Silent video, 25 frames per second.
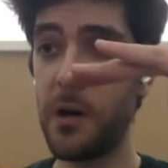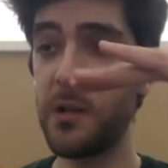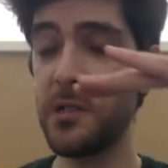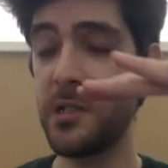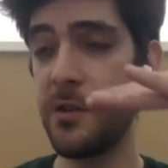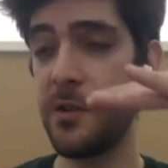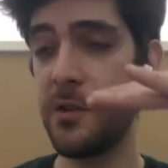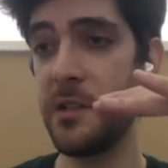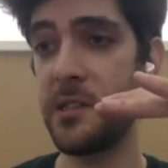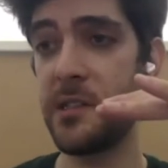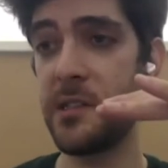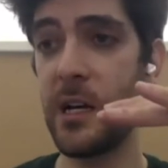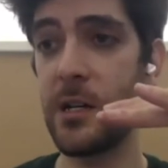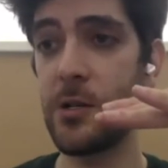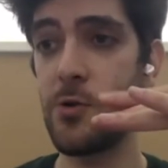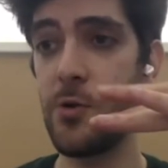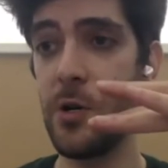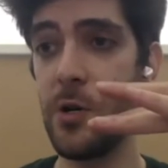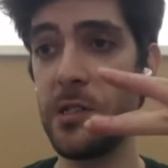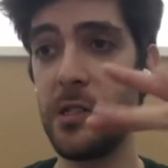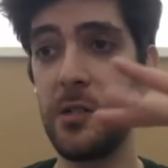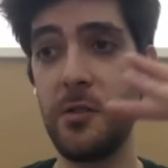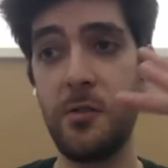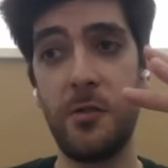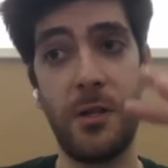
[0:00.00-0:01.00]
which parts
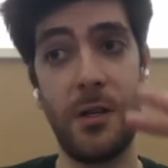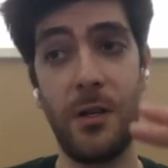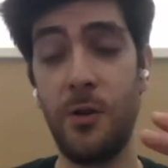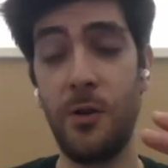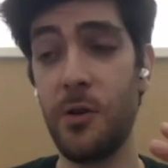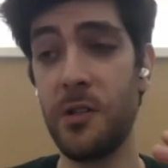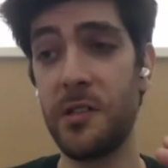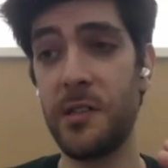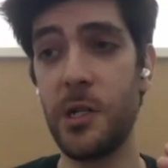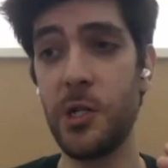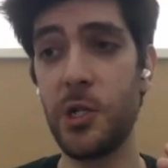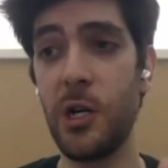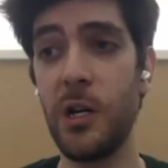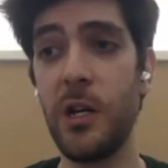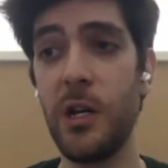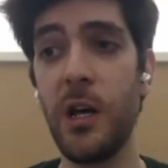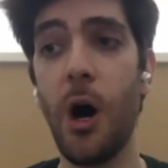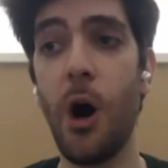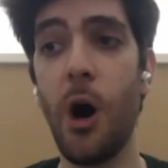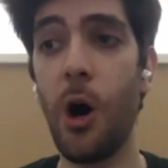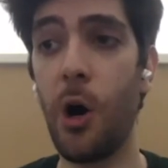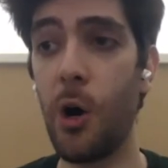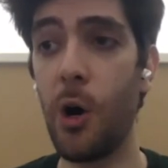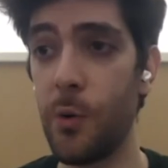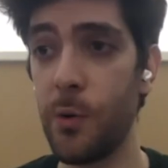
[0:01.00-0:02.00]
of the stack traces you
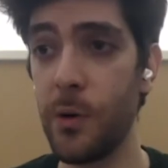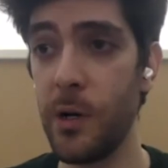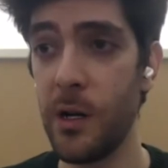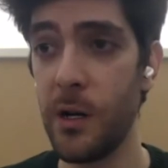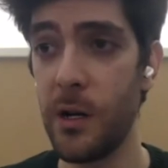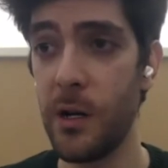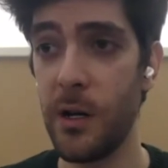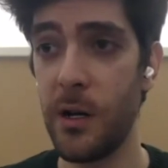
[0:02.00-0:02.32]
essentially